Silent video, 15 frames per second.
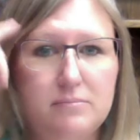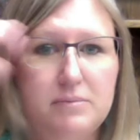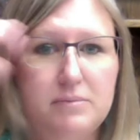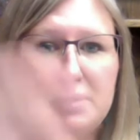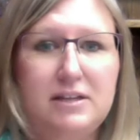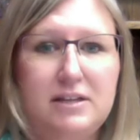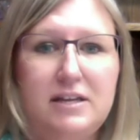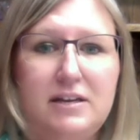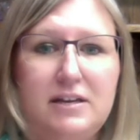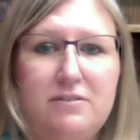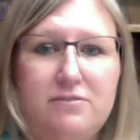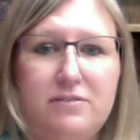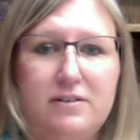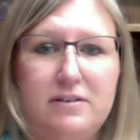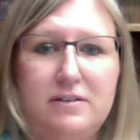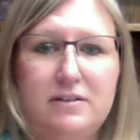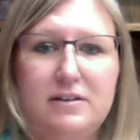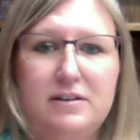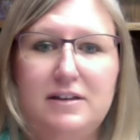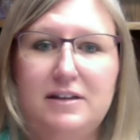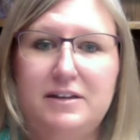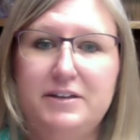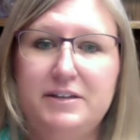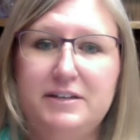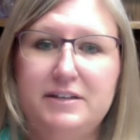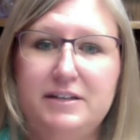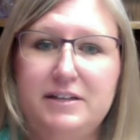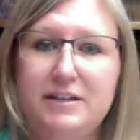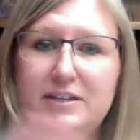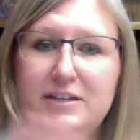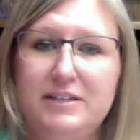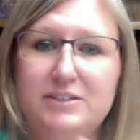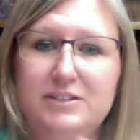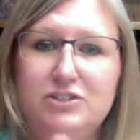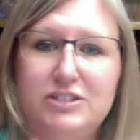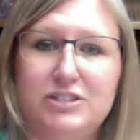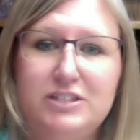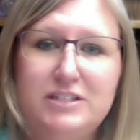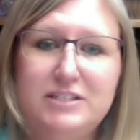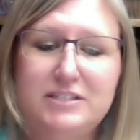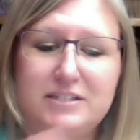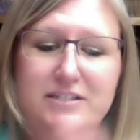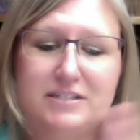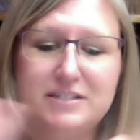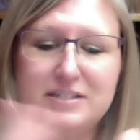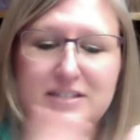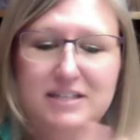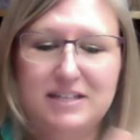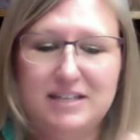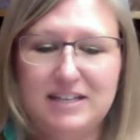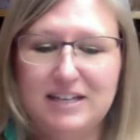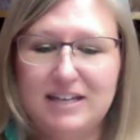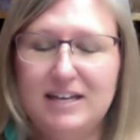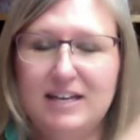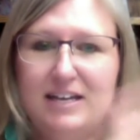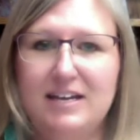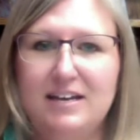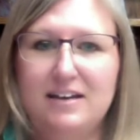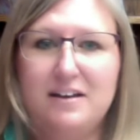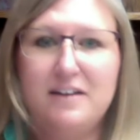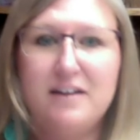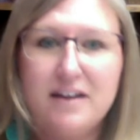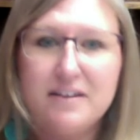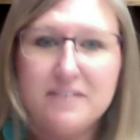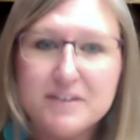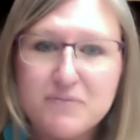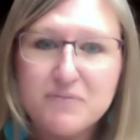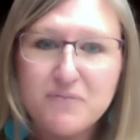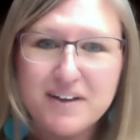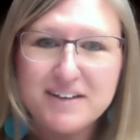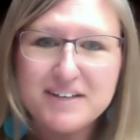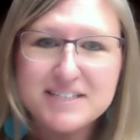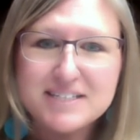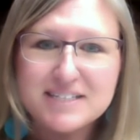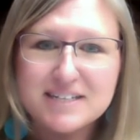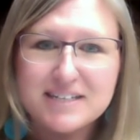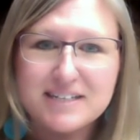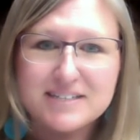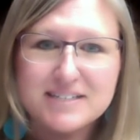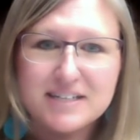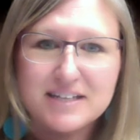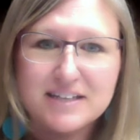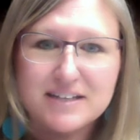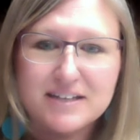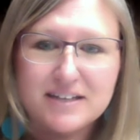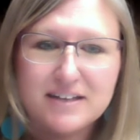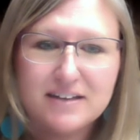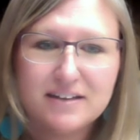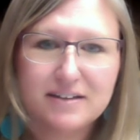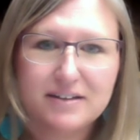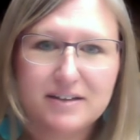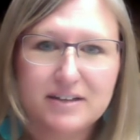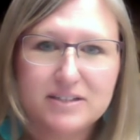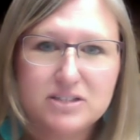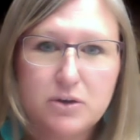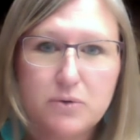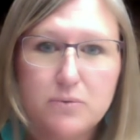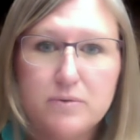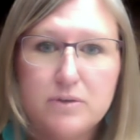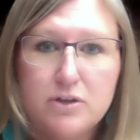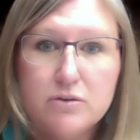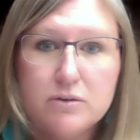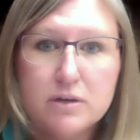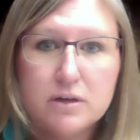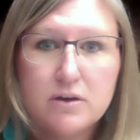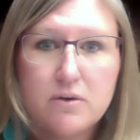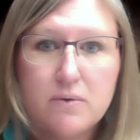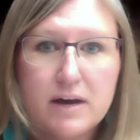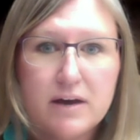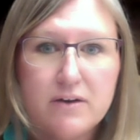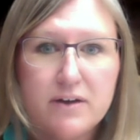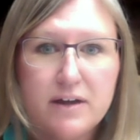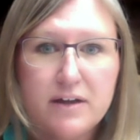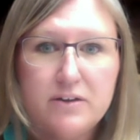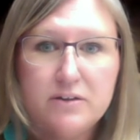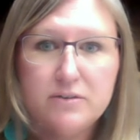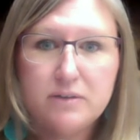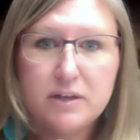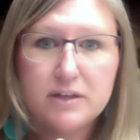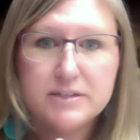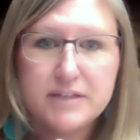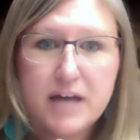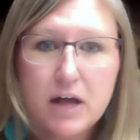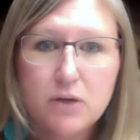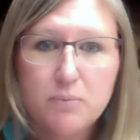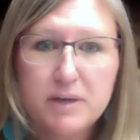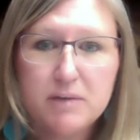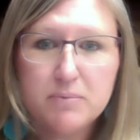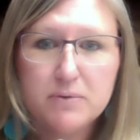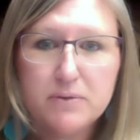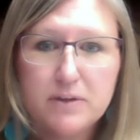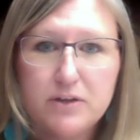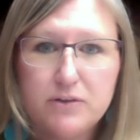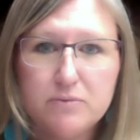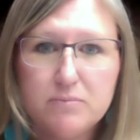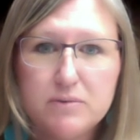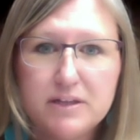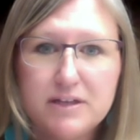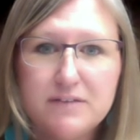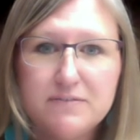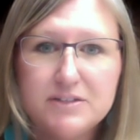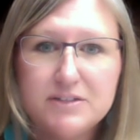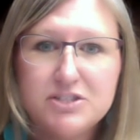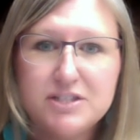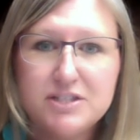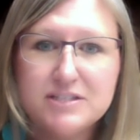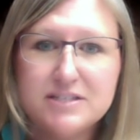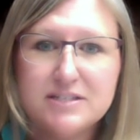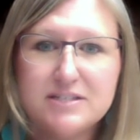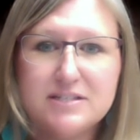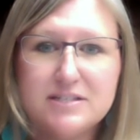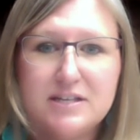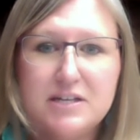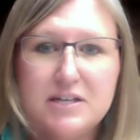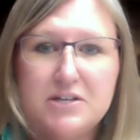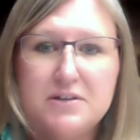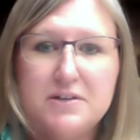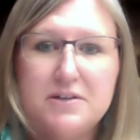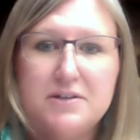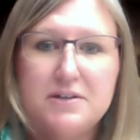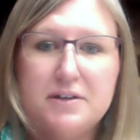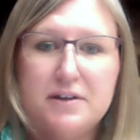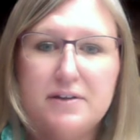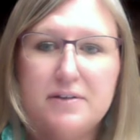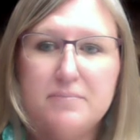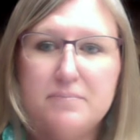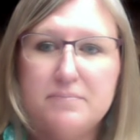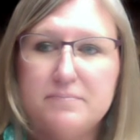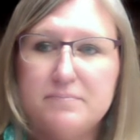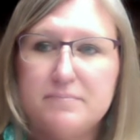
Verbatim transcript: believe in Jesus. That's fun, isn't it? So you can go out and you can tell people that you believe in Jesus. Um,